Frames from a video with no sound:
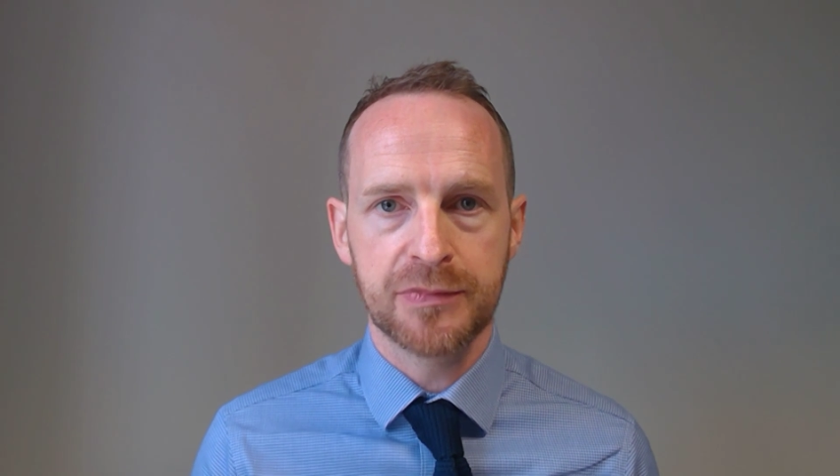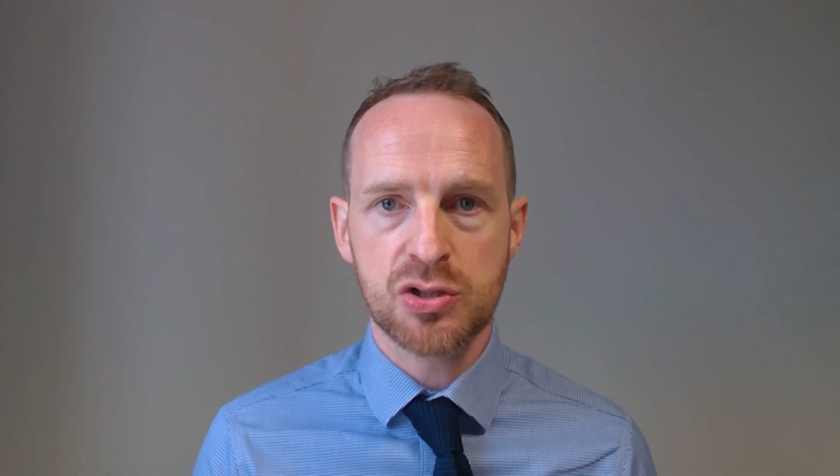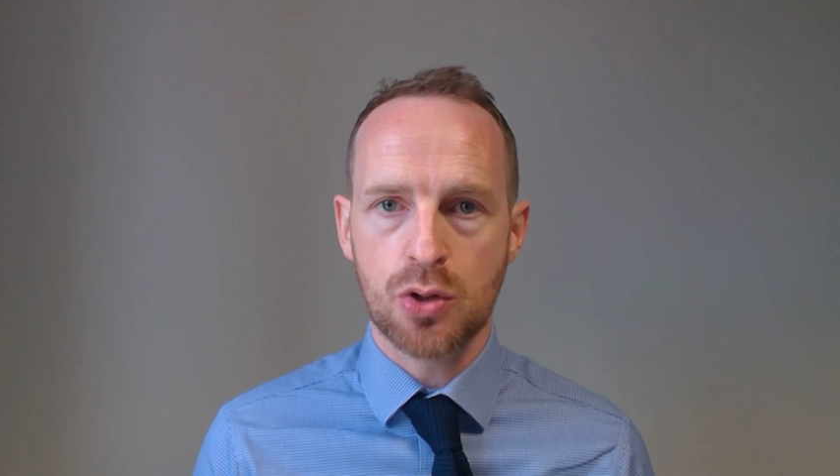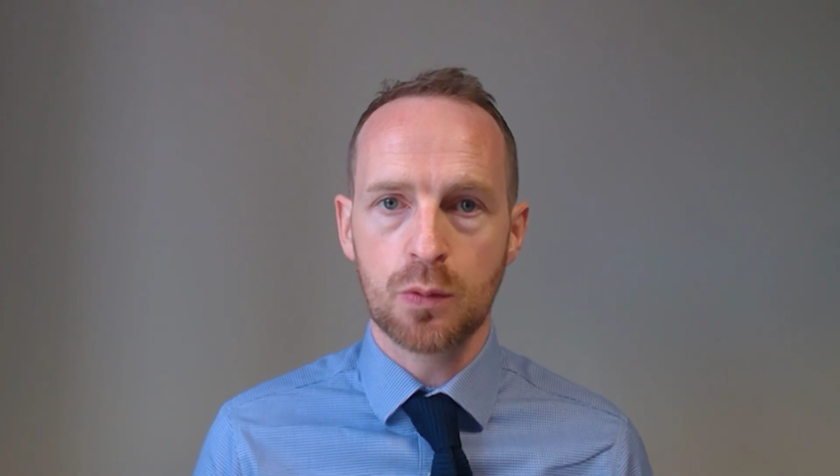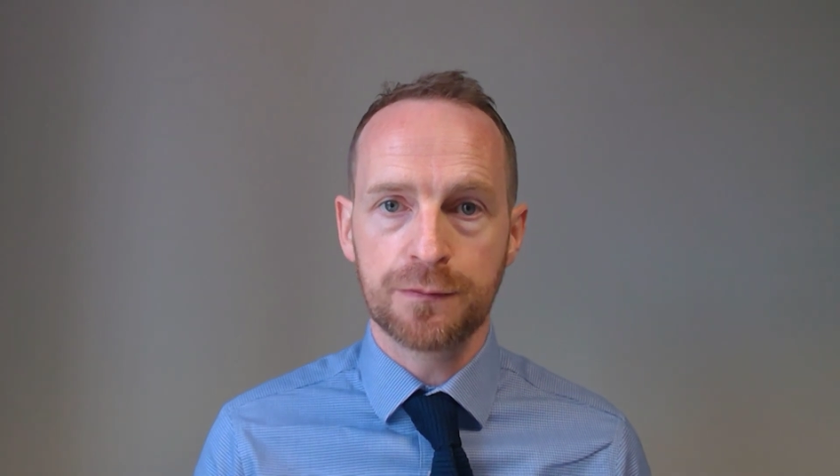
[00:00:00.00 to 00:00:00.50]

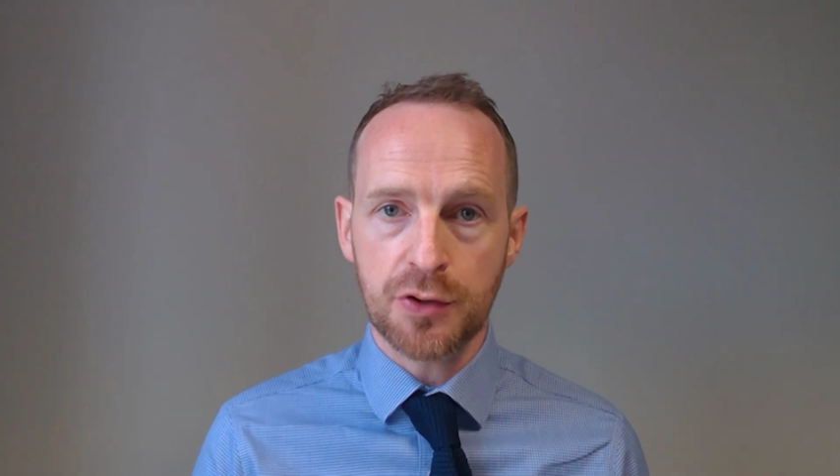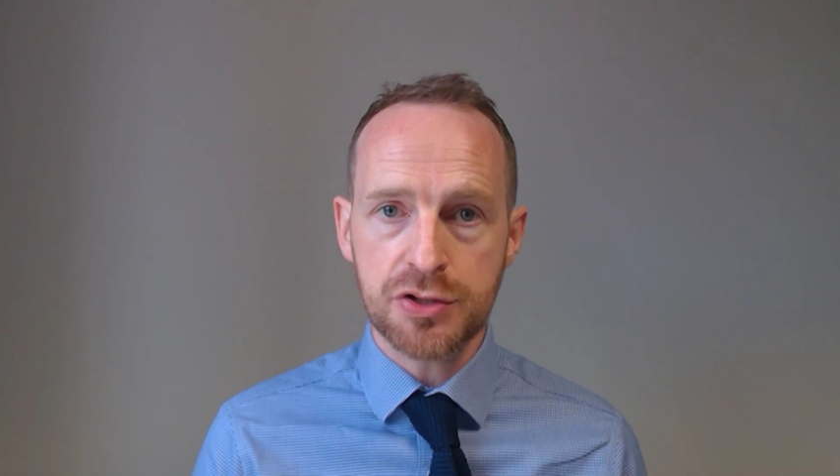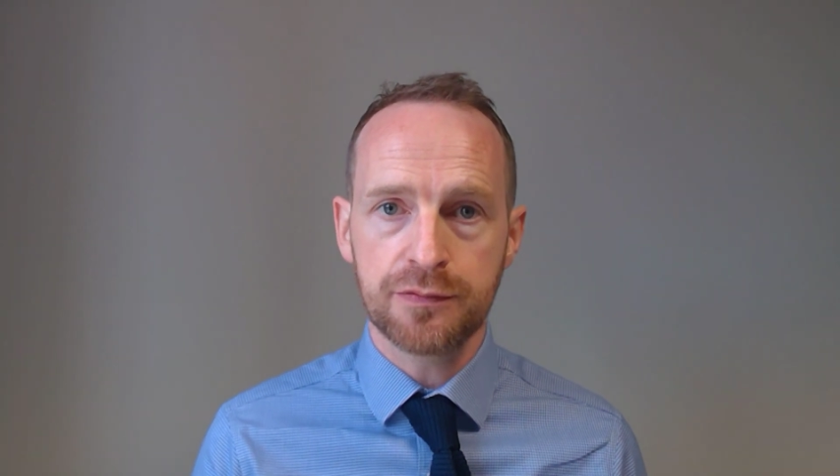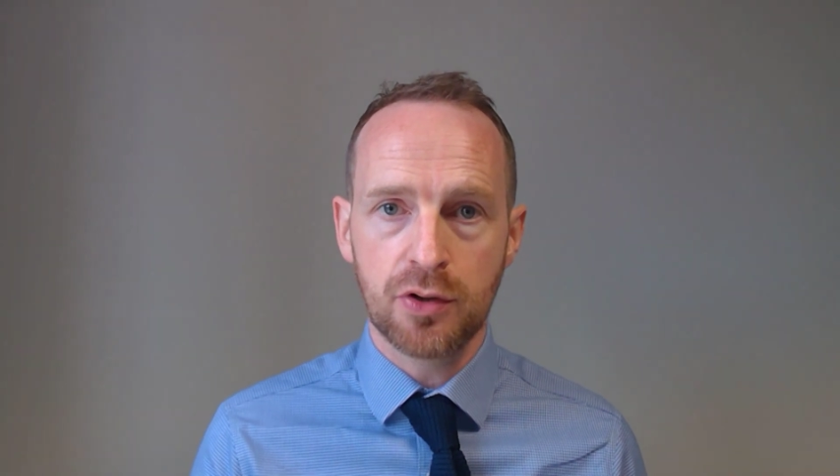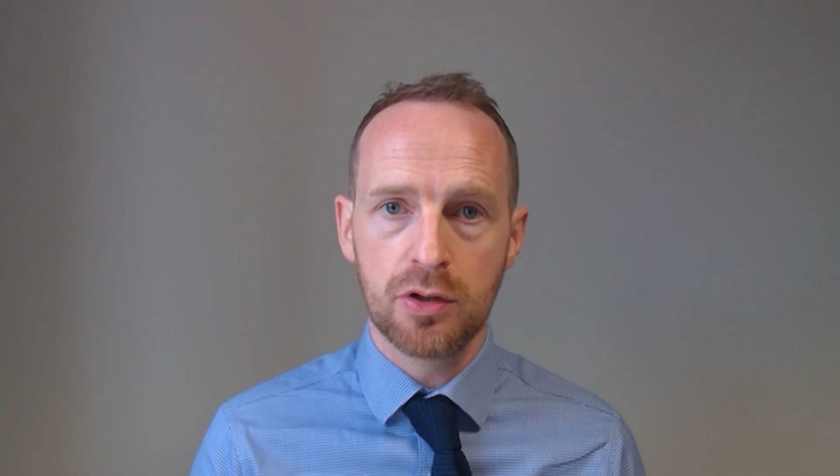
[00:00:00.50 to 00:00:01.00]
So
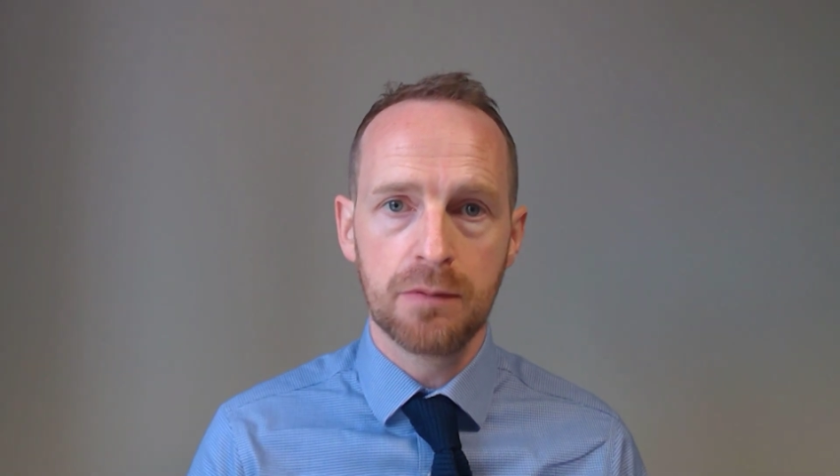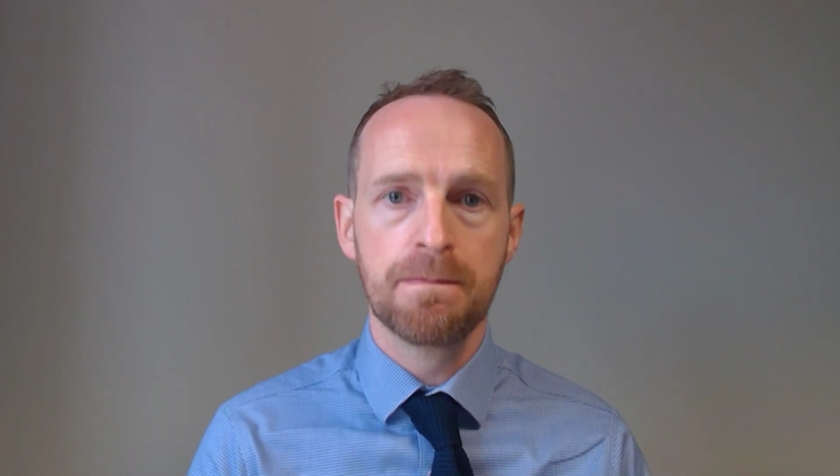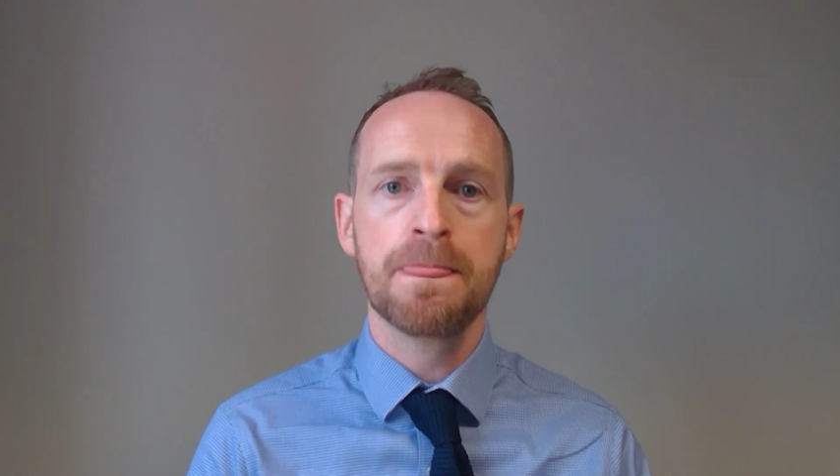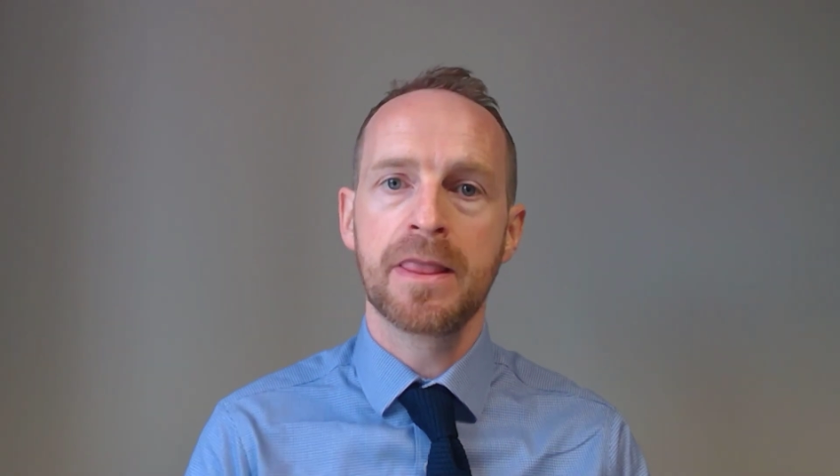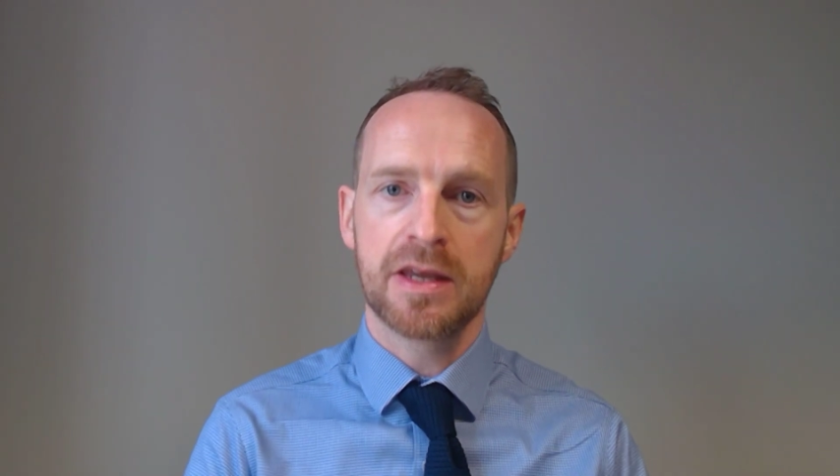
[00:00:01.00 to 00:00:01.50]
first of all,